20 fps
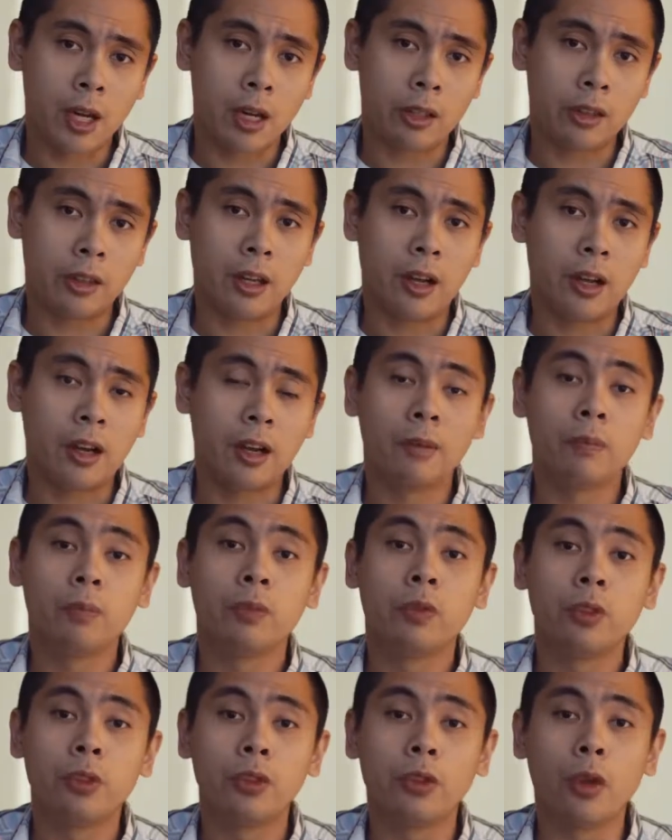you out there,
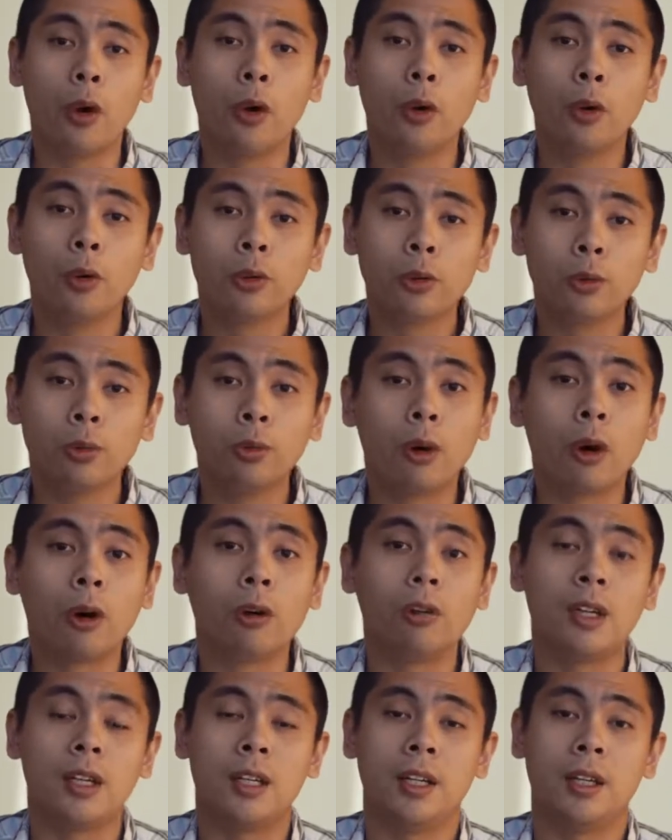don't
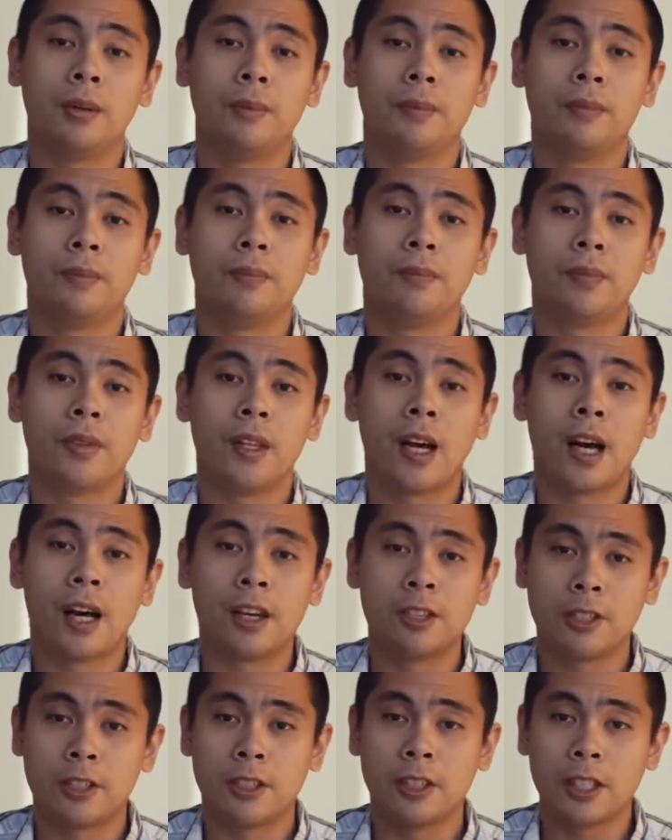worry,
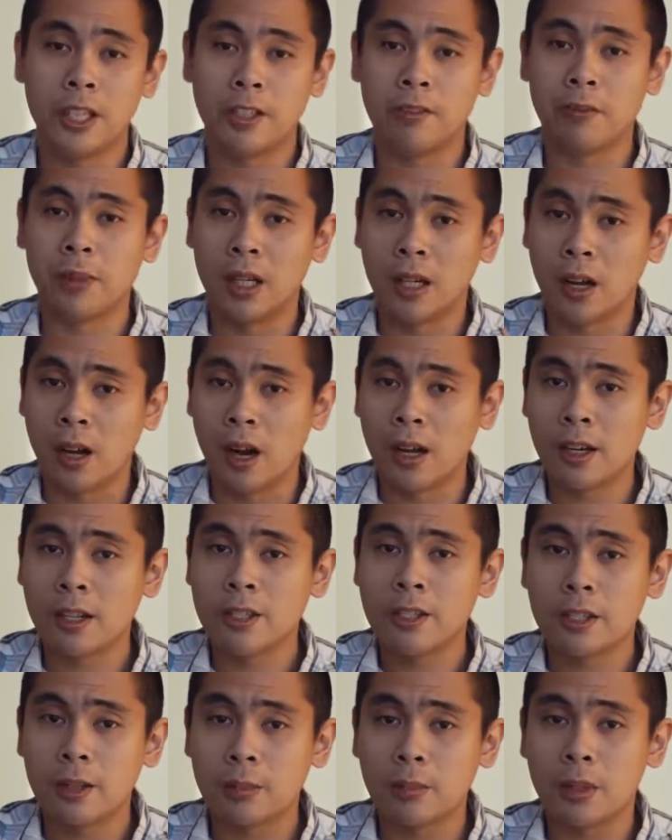I'll still give my
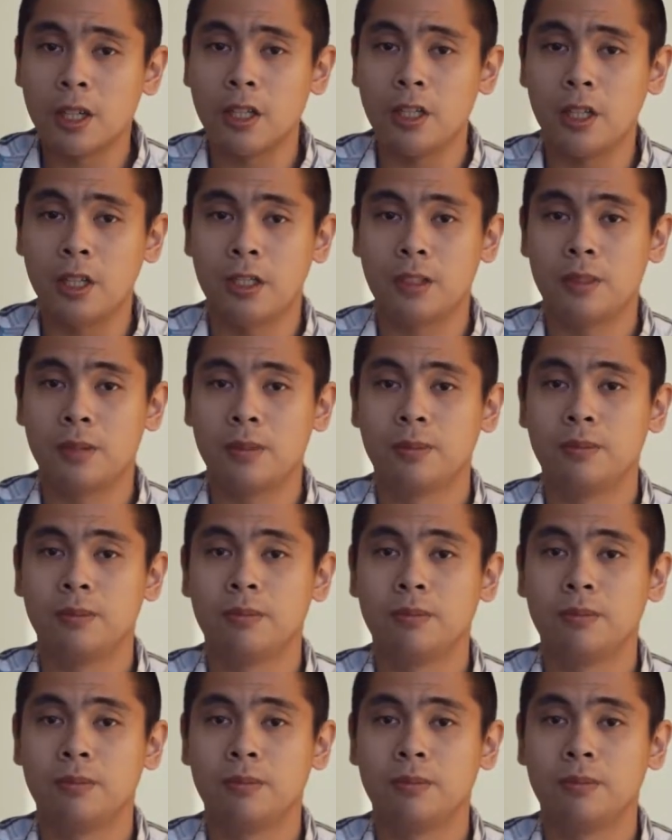honest opinion.